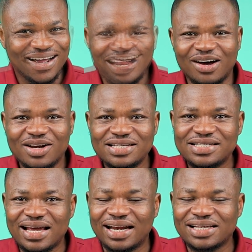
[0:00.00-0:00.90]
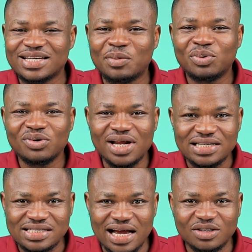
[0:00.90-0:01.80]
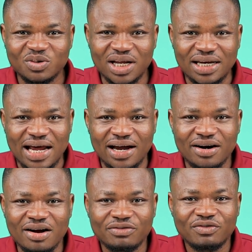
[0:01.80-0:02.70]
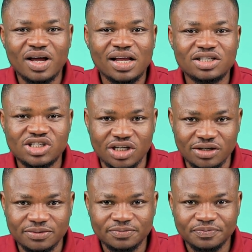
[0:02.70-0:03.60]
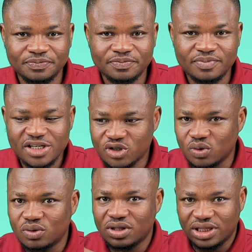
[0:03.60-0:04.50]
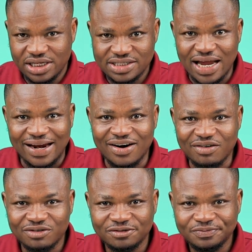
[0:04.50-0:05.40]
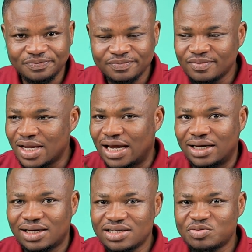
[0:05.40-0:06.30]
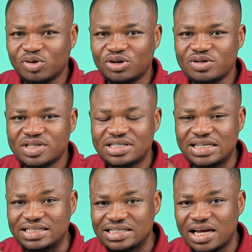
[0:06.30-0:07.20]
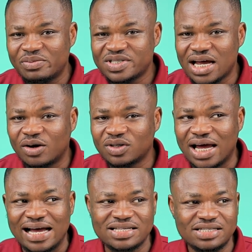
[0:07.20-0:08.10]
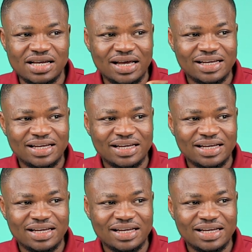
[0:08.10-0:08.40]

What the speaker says: Now let's see an example that starts with the digraph ch. So this digraph, and this produces the same sound as